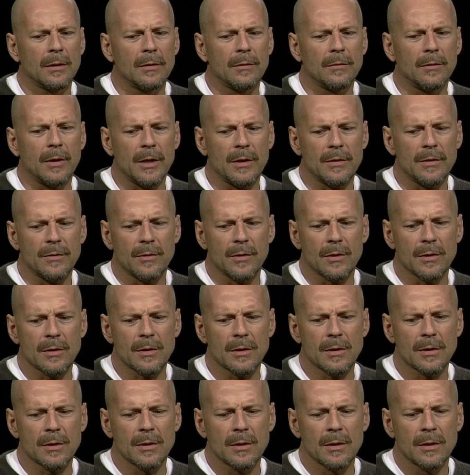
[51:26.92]
Vice
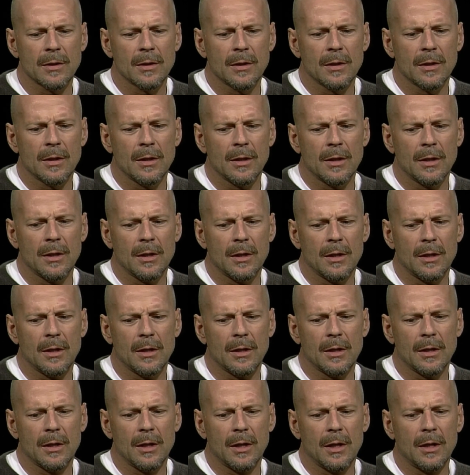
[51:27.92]
versa. Uh,
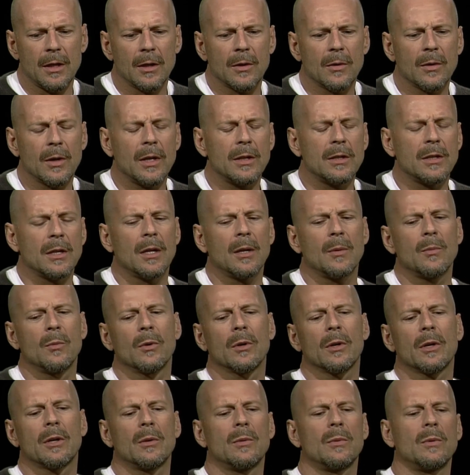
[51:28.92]
I had a great time
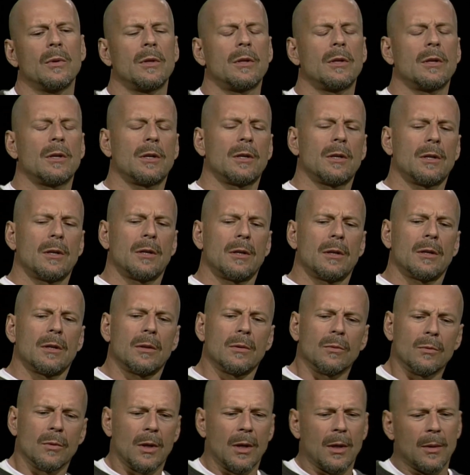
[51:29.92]
working with uh,
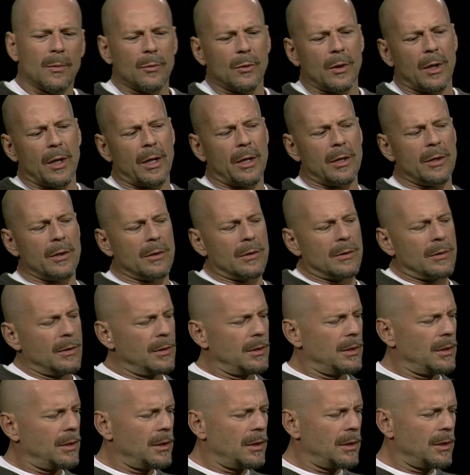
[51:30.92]
Rob Reiner.
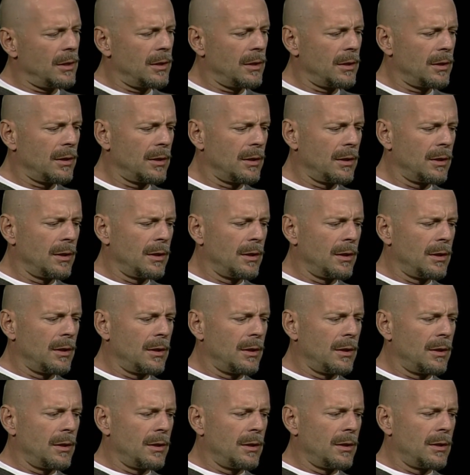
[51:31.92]
Uh,
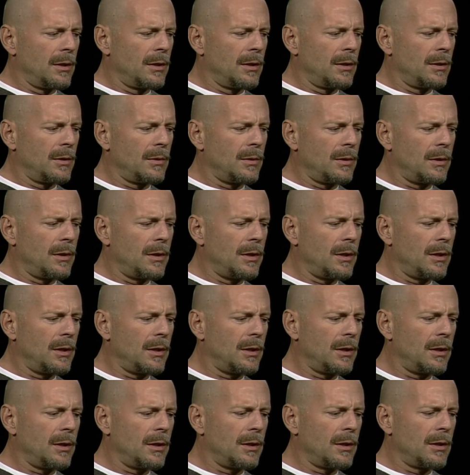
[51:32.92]
with
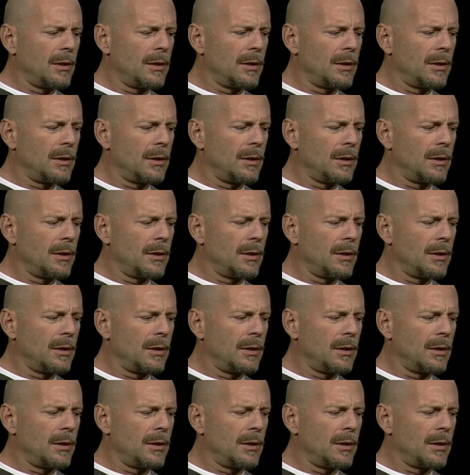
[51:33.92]
uh,